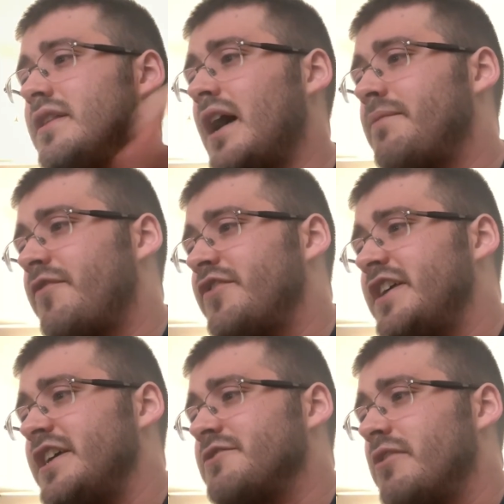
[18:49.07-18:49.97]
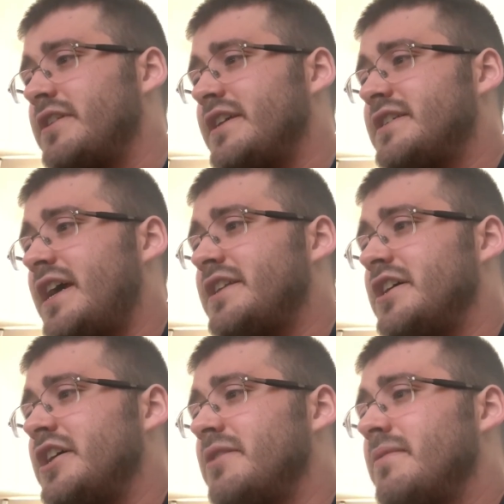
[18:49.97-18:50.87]
Now, but for this one, they
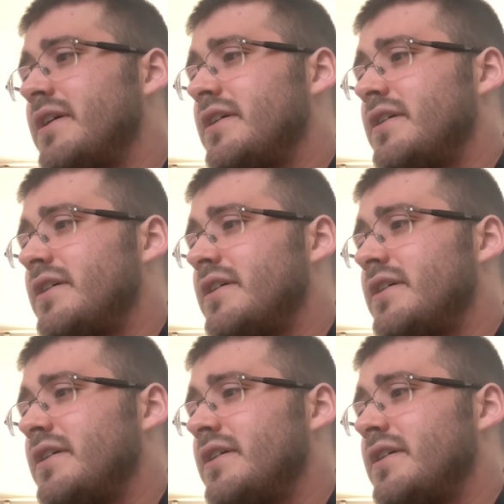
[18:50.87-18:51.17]
said